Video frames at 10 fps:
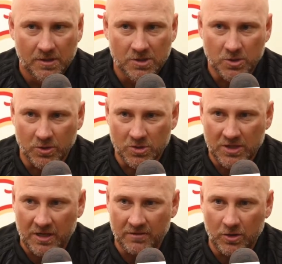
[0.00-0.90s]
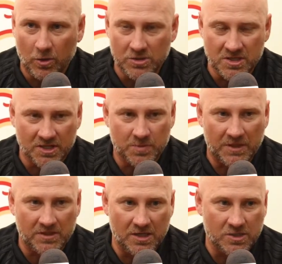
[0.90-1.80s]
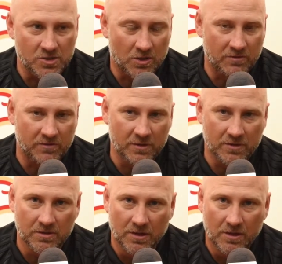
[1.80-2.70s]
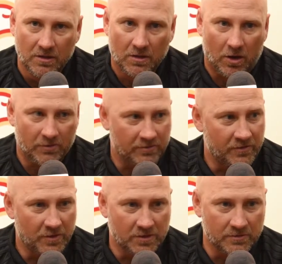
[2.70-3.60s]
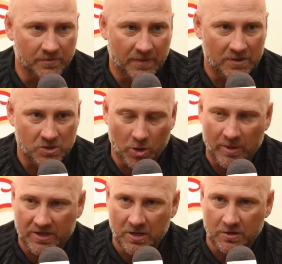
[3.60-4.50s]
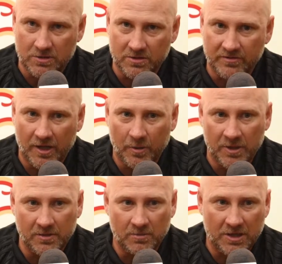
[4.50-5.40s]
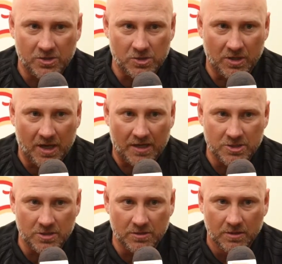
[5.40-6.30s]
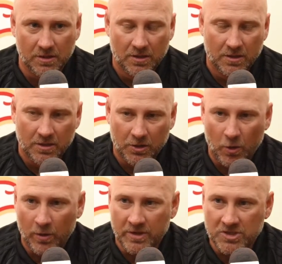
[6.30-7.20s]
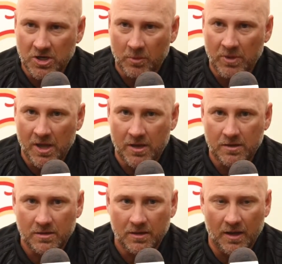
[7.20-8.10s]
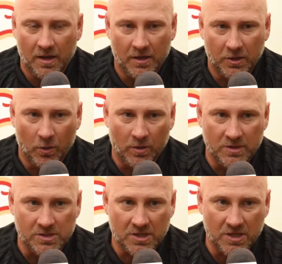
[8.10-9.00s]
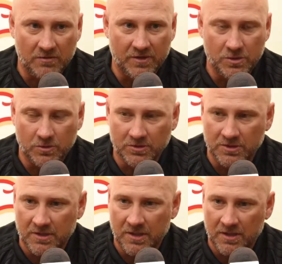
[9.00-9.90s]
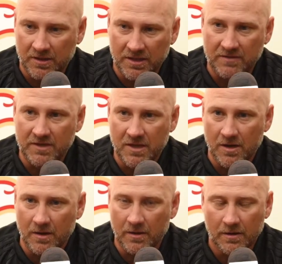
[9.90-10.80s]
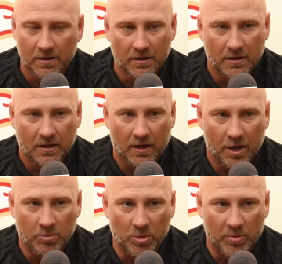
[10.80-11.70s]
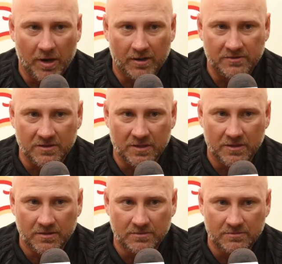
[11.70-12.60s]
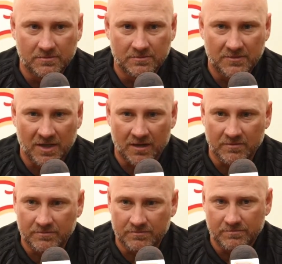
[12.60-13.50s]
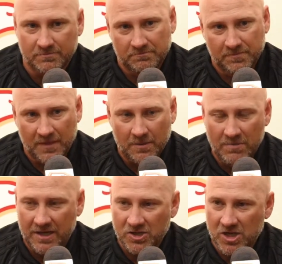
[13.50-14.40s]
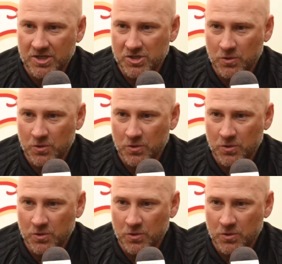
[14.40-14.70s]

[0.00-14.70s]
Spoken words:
So those are kind of the goals and expectations on the field. Off the field, it's all about character development, making sure guys are growing as young men and growing as individuals and leaving here prepared to kind of make a change